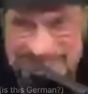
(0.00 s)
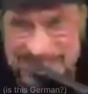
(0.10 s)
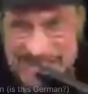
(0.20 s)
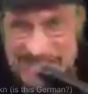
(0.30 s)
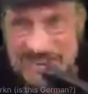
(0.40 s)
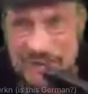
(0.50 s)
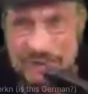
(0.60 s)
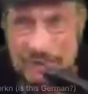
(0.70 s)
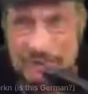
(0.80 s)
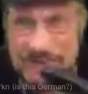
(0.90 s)
Joe, can we
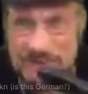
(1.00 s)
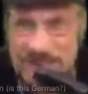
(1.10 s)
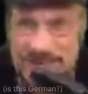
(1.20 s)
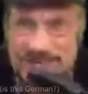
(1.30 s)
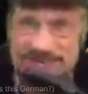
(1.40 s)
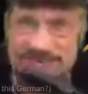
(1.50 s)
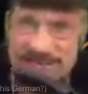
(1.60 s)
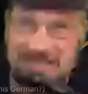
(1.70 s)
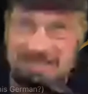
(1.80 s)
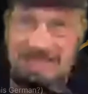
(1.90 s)
make a maiden's
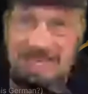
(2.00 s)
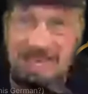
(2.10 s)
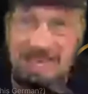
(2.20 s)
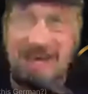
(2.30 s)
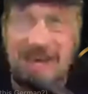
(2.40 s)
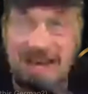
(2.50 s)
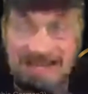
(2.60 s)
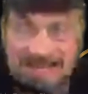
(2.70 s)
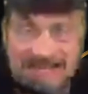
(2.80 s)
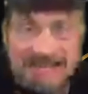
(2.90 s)
calendar? Hot!
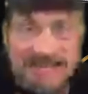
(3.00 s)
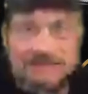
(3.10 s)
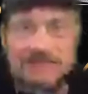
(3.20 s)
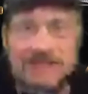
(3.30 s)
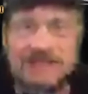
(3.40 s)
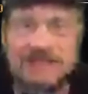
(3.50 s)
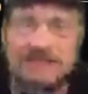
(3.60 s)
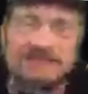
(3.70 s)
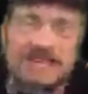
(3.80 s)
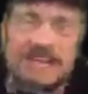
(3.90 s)
You
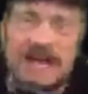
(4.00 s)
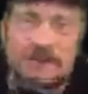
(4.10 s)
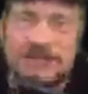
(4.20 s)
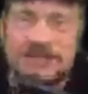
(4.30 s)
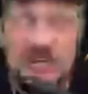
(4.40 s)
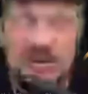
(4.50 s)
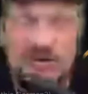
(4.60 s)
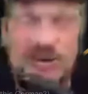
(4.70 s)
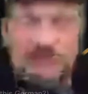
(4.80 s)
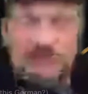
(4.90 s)
see, I would jerk
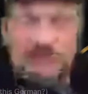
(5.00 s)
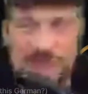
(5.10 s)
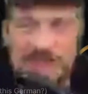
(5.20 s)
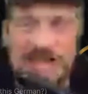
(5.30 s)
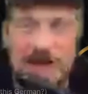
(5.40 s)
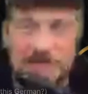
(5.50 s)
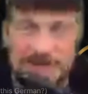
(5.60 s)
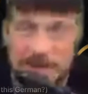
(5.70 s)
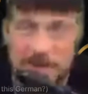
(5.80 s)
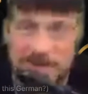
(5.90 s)
off on every copy. I
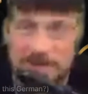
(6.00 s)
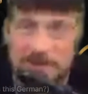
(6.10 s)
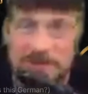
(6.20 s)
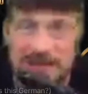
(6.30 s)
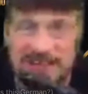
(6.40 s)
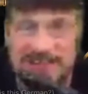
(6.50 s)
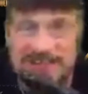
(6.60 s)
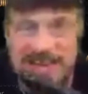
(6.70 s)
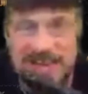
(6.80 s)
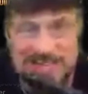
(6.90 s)
wouldn't be able to mail any
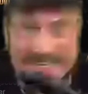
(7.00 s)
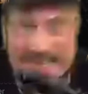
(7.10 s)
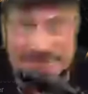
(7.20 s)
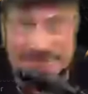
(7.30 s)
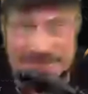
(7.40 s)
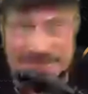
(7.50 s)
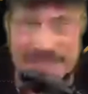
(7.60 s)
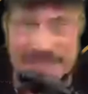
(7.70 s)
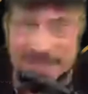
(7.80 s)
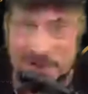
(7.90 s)
out. They'd have DNA all
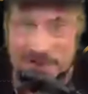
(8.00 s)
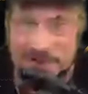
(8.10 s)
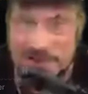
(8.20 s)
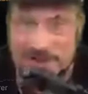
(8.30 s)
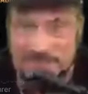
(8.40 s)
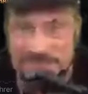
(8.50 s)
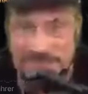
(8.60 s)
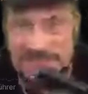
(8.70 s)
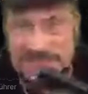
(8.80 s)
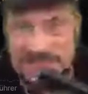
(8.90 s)
over them.
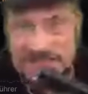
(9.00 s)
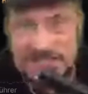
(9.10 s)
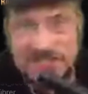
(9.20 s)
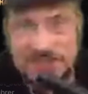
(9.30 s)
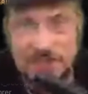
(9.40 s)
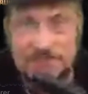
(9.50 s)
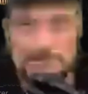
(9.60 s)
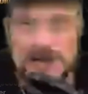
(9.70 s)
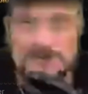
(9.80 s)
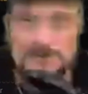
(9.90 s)

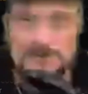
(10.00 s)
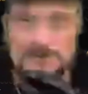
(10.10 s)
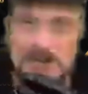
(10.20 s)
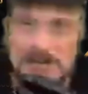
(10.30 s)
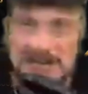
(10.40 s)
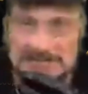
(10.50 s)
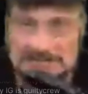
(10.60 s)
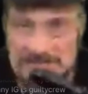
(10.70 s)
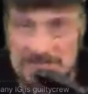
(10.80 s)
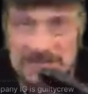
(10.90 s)
Schnurrbach Nura.
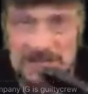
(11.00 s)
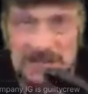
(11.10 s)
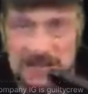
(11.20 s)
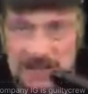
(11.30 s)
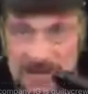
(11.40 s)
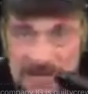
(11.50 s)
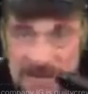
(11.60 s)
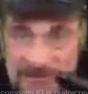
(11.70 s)
And the